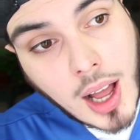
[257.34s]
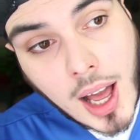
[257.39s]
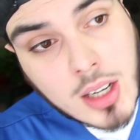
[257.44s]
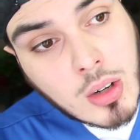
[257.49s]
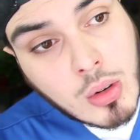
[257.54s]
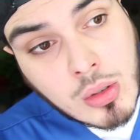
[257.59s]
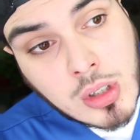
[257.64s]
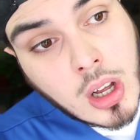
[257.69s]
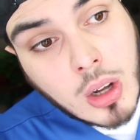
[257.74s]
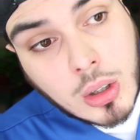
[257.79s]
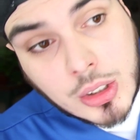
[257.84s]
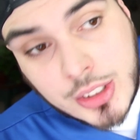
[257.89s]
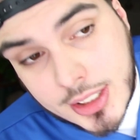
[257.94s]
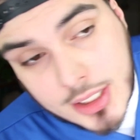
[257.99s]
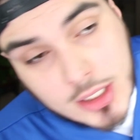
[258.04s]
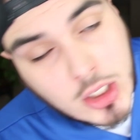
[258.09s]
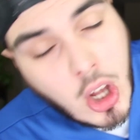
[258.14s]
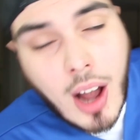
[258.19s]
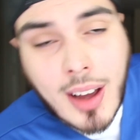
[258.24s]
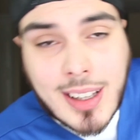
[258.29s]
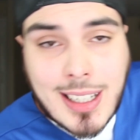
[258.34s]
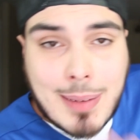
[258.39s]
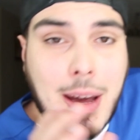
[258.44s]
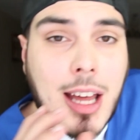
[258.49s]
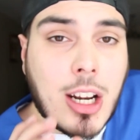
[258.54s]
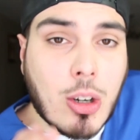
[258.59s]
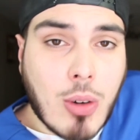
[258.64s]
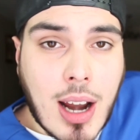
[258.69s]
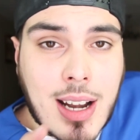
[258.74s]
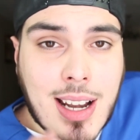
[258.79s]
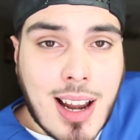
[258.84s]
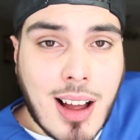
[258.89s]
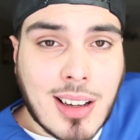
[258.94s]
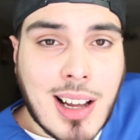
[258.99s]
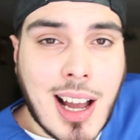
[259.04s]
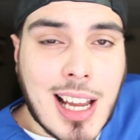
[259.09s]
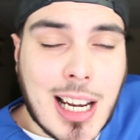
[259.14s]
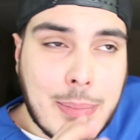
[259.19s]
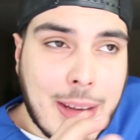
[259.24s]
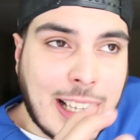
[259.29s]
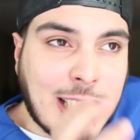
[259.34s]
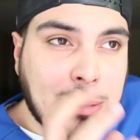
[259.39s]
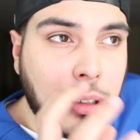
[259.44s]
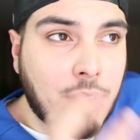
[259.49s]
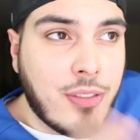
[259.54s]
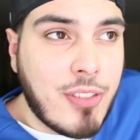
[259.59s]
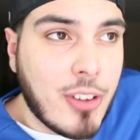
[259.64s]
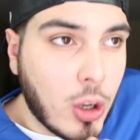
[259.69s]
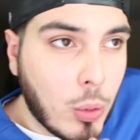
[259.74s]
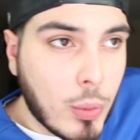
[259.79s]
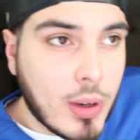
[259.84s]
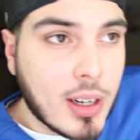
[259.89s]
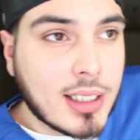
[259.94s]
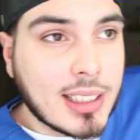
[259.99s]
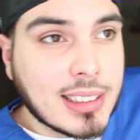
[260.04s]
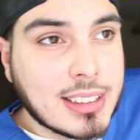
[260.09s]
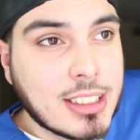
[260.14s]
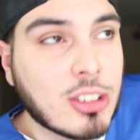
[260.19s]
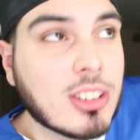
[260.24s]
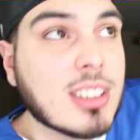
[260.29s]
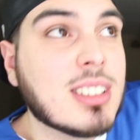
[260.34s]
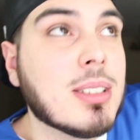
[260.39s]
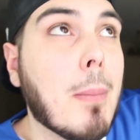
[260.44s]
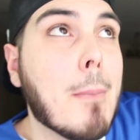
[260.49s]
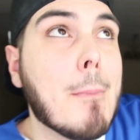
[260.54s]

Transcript: I don't know, just talking about it right now kind of makes me feel weird considering there's a